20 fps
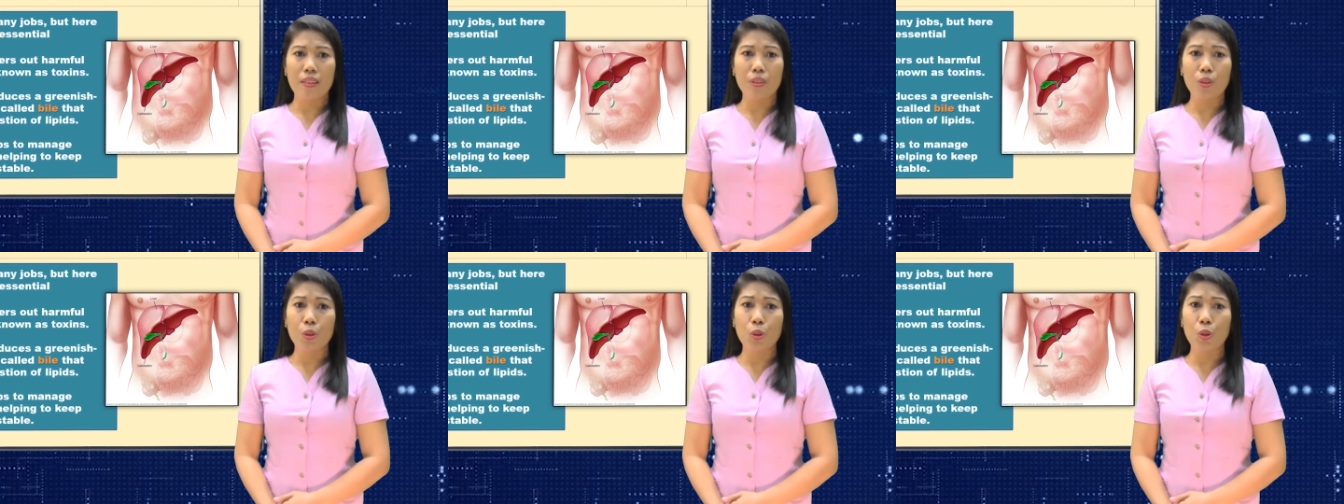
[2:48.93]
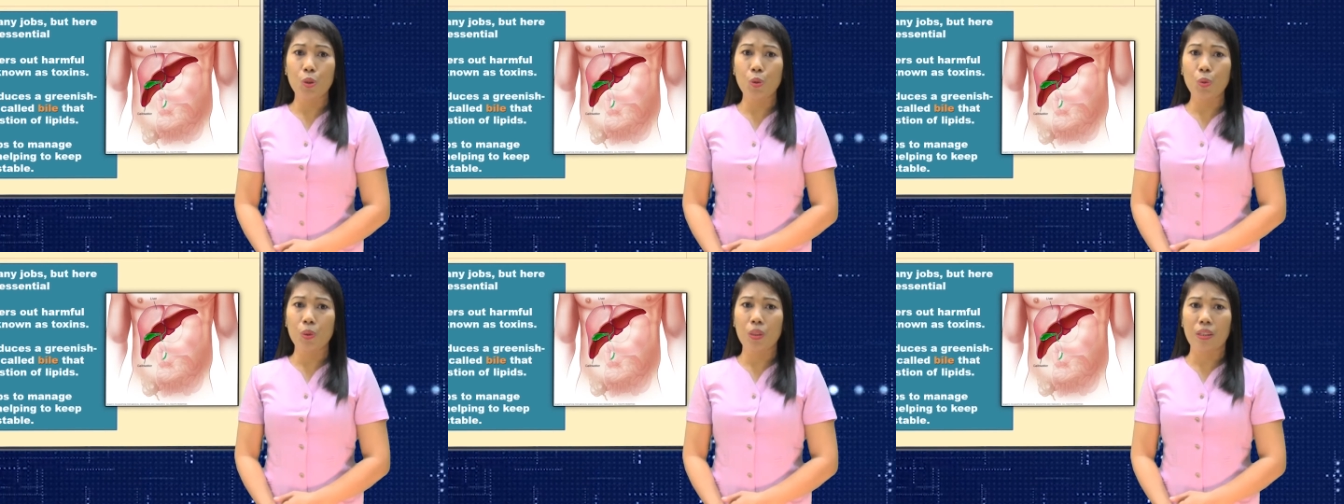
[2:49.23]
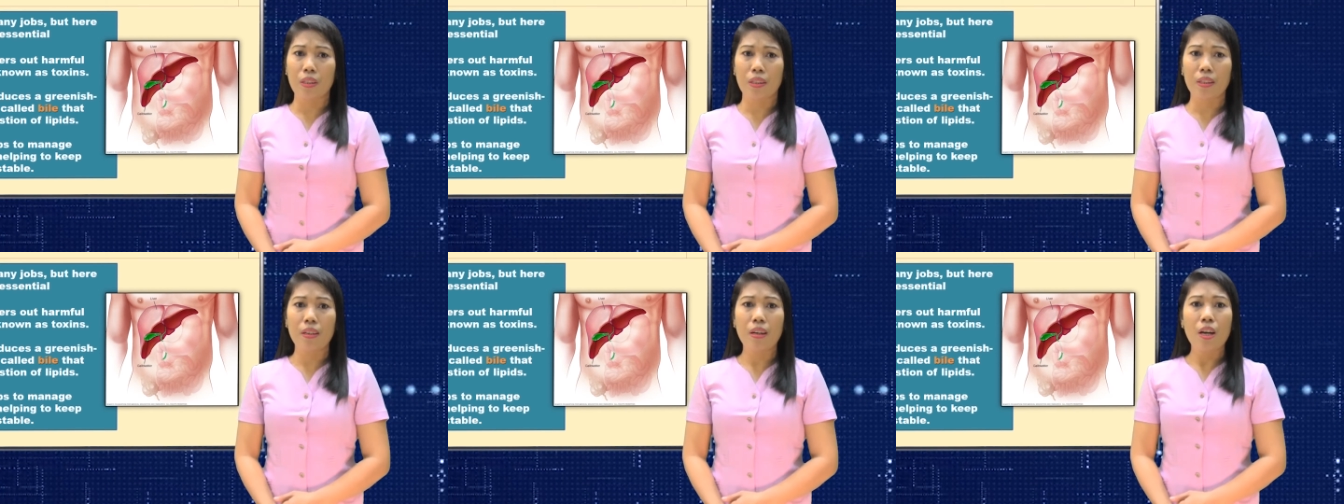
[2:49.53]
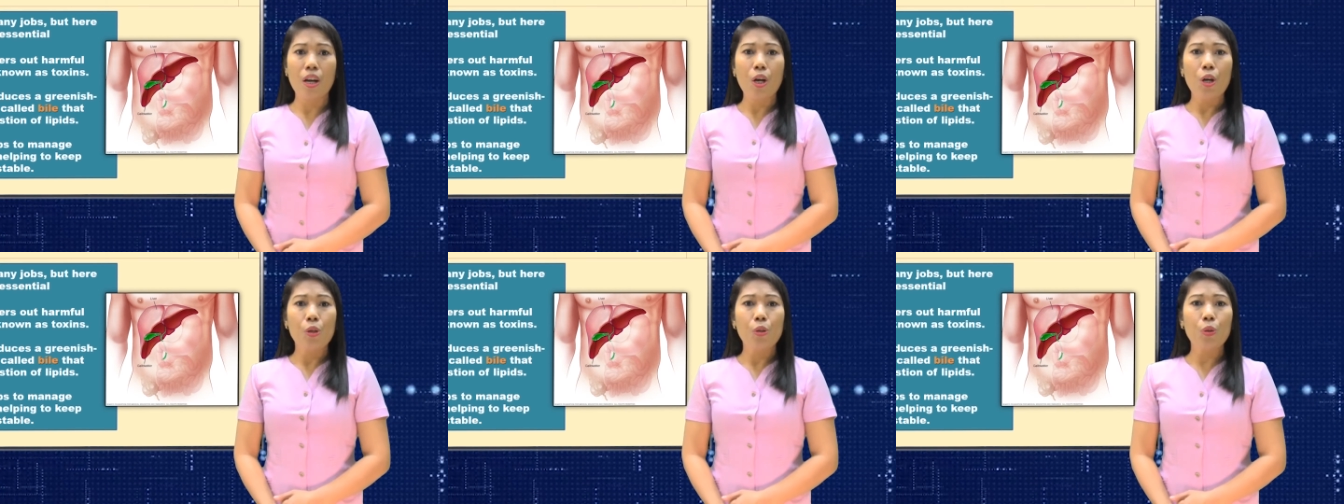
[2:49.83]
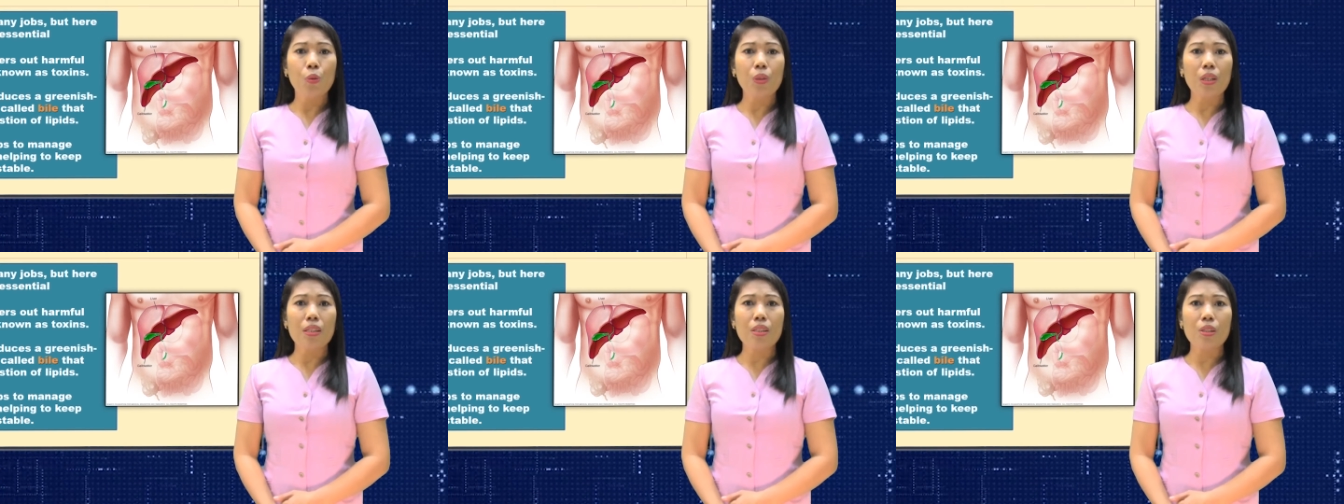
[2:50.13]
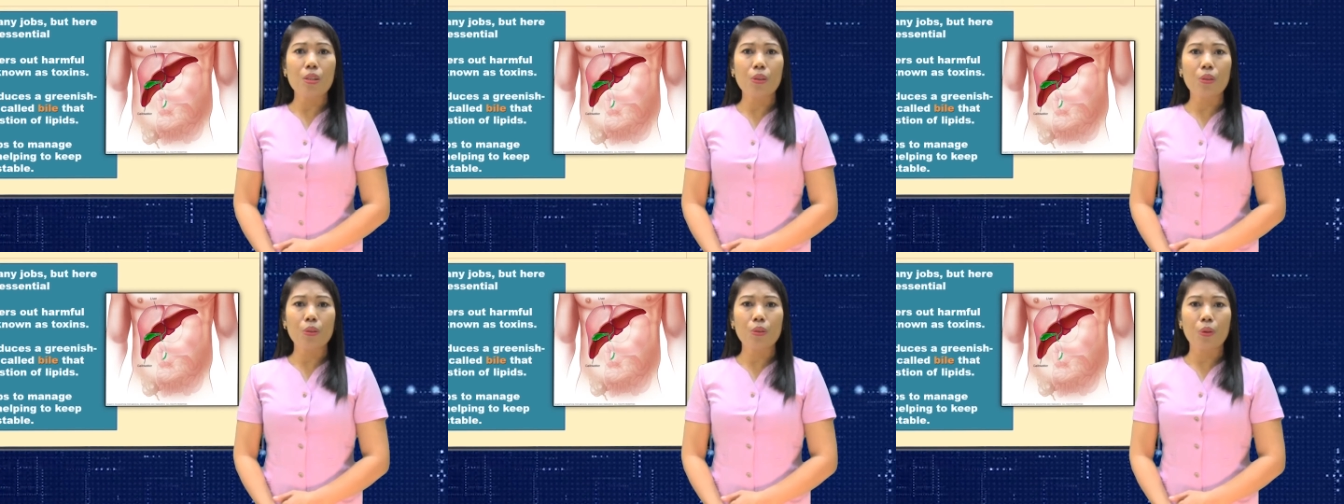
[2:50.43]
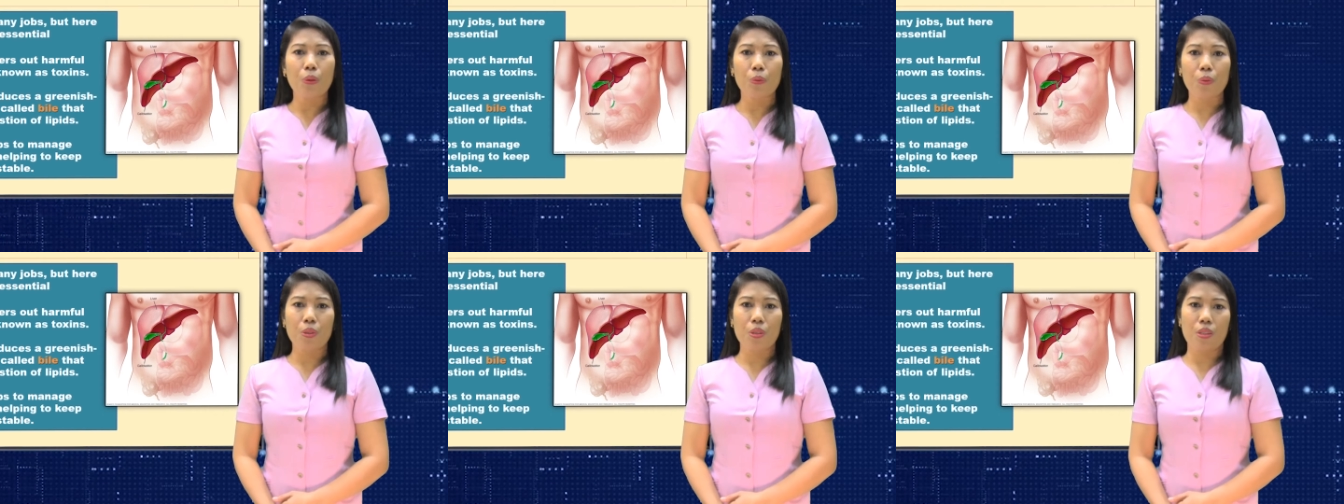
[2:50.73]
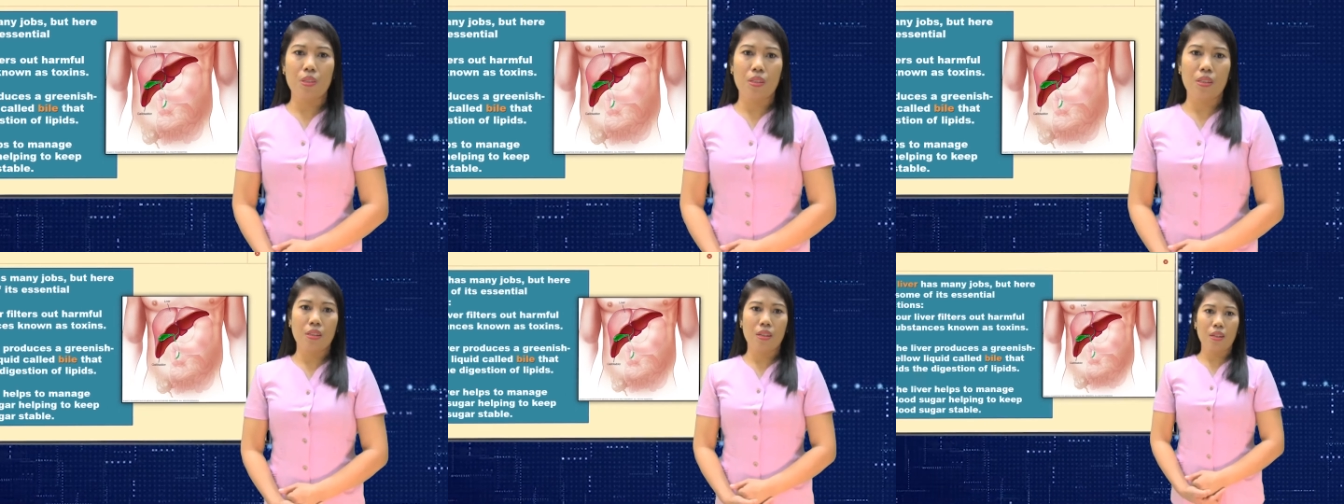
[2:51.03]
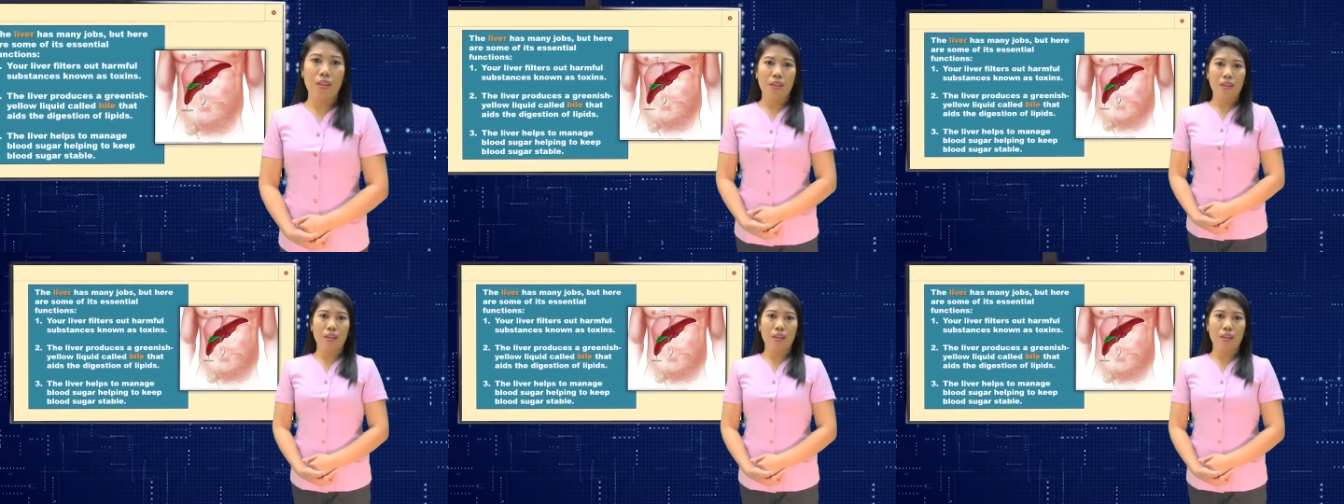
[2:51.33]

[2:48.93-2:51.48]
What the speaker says: into sugar known as glucose.